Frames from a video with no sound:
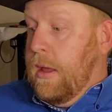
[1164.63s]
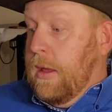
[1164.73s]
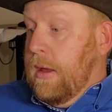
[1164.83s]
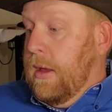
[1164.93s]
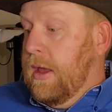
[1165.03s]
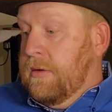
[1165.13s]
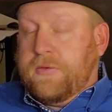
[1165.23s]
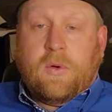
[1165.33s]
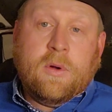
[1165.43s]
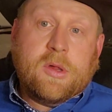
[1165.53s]
And of
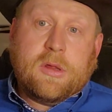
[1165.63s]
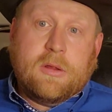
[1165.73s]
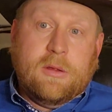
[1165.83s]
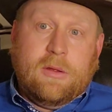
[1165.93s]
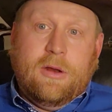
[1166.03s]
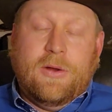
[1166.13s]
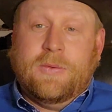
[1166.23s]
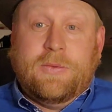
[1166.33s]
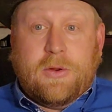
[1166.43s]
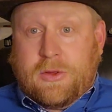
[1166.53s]
course,
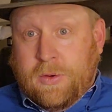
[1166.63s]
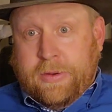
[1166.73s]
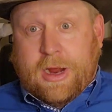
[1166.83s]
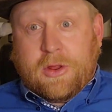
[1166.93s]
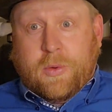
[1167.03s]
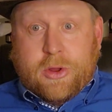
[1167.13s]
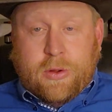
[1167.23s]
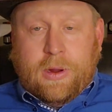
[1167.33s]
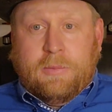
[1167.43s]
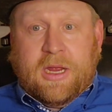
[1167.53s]
there's 2 other guys who were
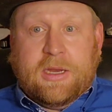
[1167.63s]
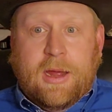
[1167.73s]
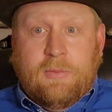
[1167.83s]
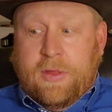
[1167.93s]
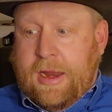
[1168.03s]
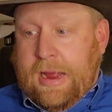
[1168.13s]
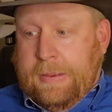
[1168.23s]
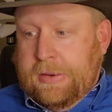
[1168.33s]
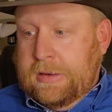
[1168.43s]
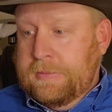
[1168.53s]
cheering big time when that
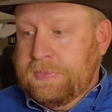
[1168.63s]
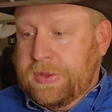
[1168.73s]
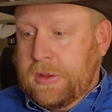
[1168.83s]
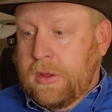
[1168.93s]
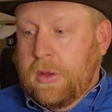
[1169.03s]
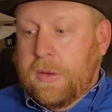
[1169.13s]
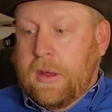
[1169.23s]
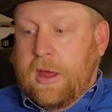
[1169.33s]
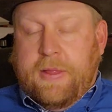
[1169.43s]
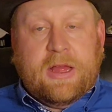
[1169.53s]
happened.
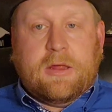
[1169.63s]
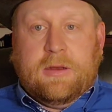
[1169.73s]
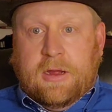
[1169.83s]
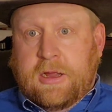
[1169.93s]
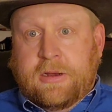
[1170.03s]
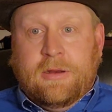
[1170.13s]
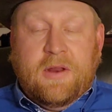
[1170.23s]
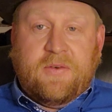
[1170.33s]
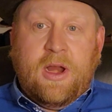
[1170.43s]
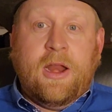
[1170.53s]
And that's Adon and
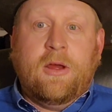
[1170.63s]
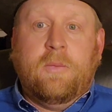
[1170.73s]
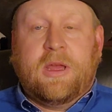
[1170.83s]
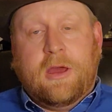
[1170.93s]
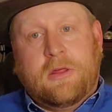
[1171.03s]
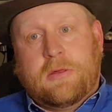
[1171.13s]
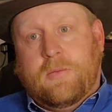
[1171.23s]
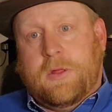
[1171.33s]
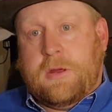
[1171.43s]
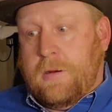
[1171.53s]
Fernando, because with
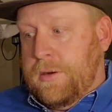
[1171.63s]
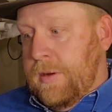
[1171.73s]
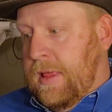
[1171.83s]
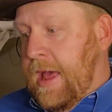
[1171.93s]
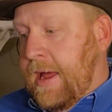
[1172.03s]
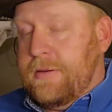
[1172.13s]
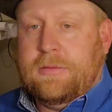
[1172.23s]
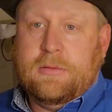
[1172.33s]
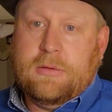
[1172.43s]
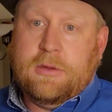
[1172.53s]
Sarah doing that,
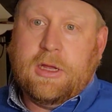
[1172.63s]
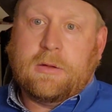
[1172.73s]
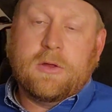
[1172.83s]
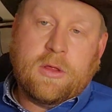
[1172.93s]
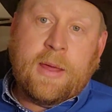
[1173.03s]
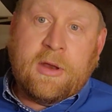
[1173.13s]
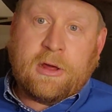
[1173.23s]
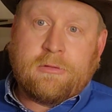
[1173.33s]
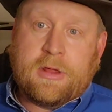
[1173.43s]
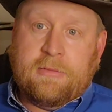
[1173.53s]
it clutches them an
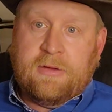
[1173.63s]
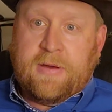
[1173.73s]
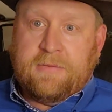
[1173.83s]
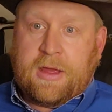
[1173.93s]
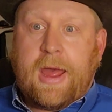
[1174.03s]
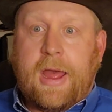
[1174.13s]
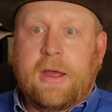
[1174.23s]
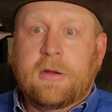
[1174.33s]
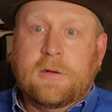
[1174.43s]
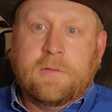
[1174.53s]
extra $75K
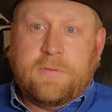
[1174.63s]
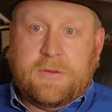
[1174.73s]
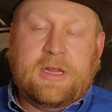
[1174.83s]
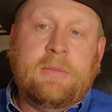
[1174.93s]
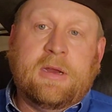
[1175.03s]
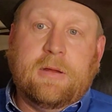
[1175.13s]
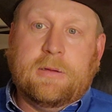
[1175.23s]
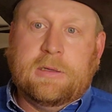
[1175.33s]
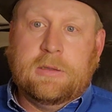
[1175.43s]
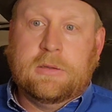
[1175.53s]
for the team deal.
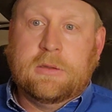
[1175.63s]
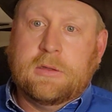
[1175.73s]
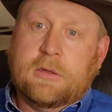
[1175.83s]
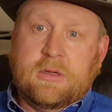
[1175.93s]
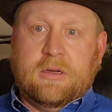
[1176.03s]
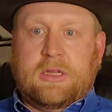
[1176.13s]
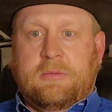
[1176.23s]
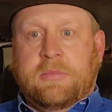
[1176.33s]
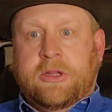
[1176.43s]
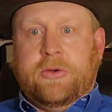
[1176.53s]
Team
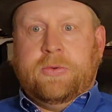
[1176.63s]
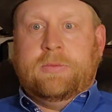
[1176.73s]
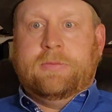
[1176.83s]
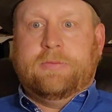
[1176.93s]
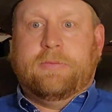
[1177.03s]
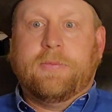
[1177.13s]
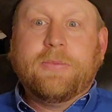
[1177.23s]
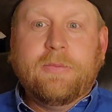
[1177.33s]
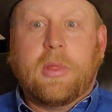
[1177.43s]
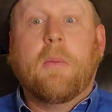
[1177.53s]
Blue,
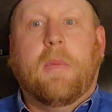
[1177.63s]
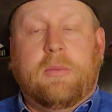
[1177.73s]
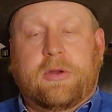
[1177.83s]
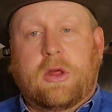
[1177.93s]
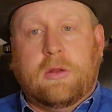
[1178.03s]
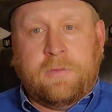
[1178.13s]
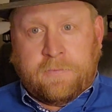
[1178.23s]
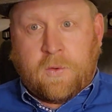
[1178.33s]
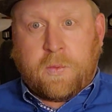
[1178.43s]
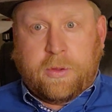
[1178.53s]
my prediction for
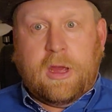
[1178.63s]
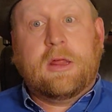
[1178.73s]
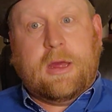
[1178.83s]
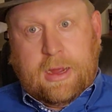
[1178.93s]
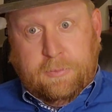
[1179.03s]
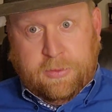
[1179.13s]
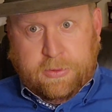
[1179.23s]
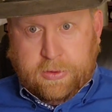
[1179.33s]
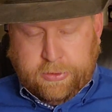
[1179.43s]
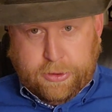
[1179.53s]
4th place, I'm
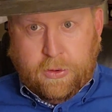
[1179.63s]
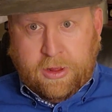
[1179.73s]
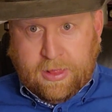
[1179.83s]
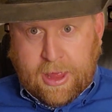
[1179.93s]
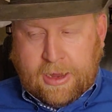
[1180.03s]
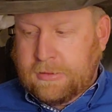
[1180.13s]
owning that.